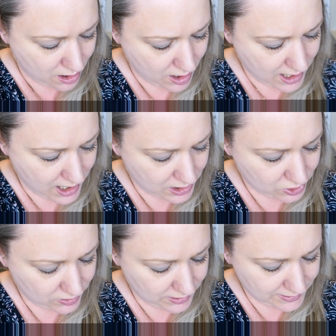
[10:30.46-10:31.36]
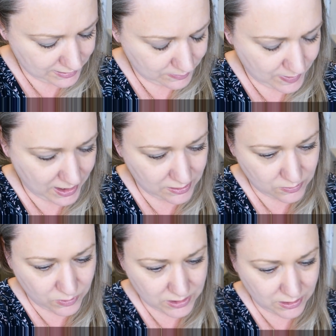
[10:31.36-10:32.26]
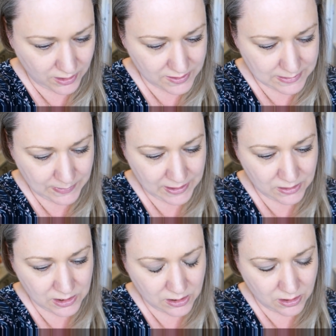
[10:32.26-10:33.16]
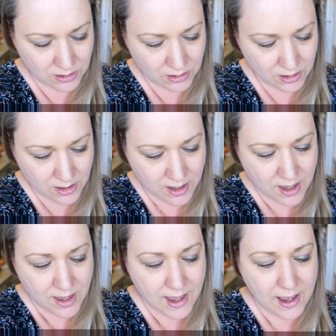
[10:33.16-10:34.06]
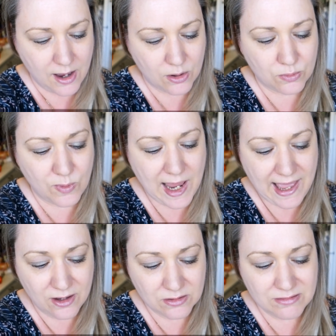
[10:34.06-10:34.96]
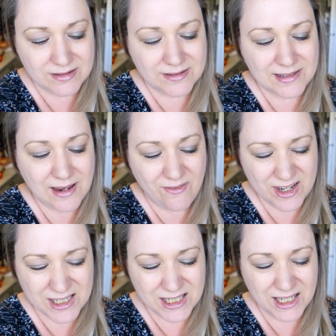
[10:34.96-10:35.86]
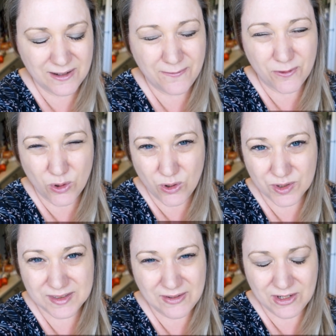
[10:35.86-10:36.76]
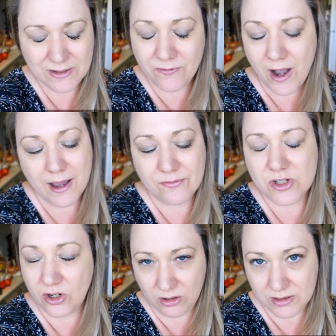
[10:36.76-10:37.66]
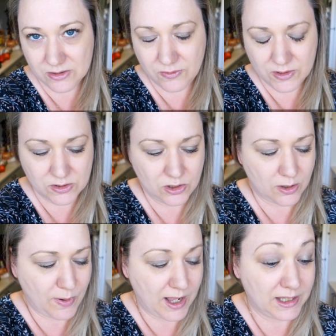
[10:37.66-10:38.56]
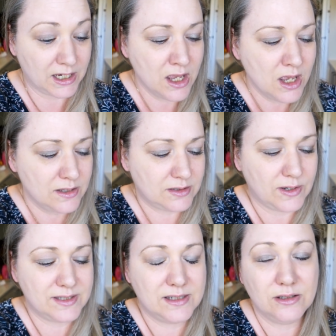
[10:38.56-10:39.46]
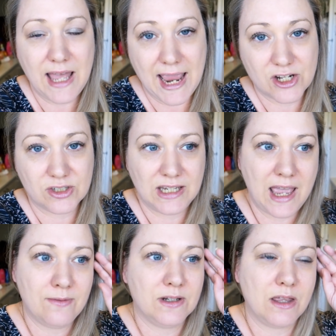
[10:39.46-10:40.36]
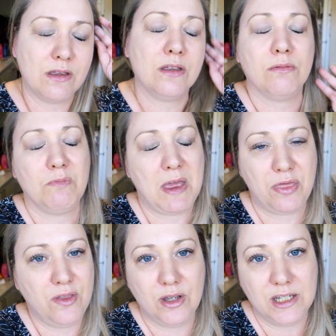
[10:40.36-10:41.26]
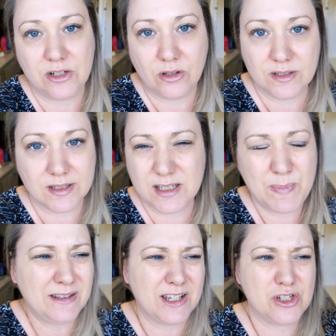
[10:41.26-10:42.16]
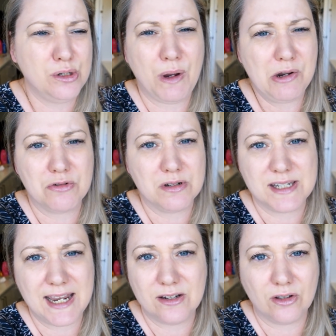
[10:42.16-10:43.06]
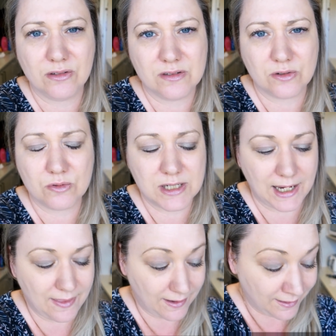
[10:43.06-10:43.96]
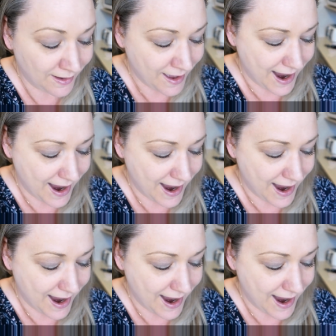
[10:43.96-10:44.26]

I actually spent, what did I spend? Around $74, $75 for the stockpiling. So I still actually have another like $30. I spent like $210 altogether.